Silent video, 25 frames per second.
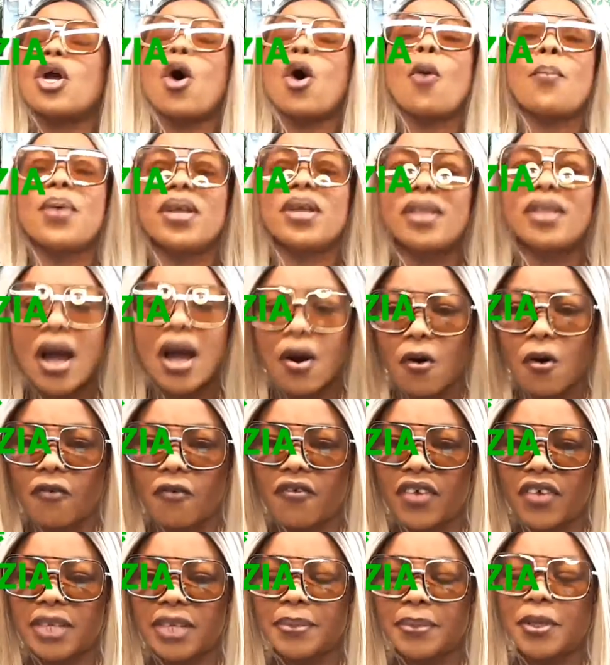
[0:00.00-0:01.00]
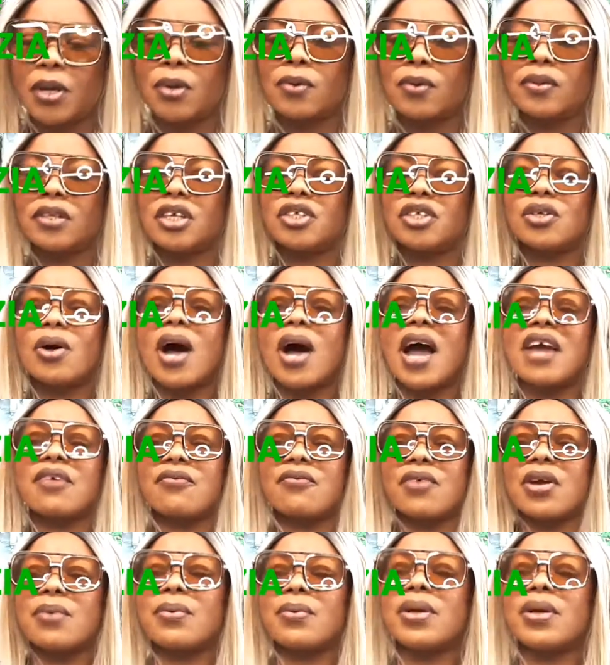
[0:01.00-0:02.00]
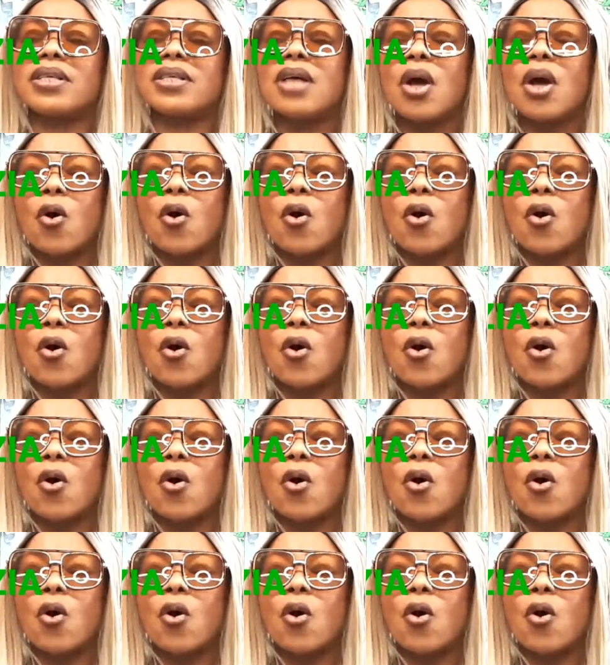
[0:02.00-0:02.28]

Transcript: open that office because they don't agree with